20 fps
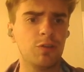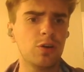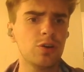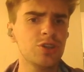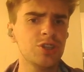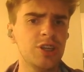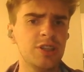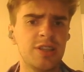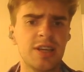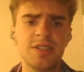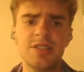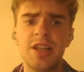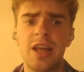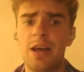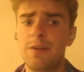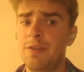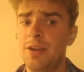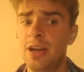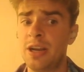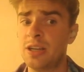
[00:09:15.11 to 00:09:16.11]
course he doesn't
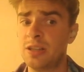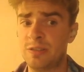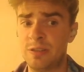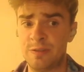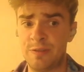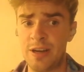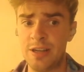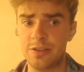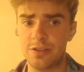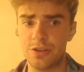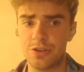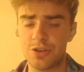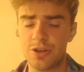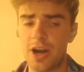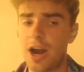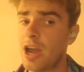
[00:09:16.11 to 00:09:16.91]
have any advantage.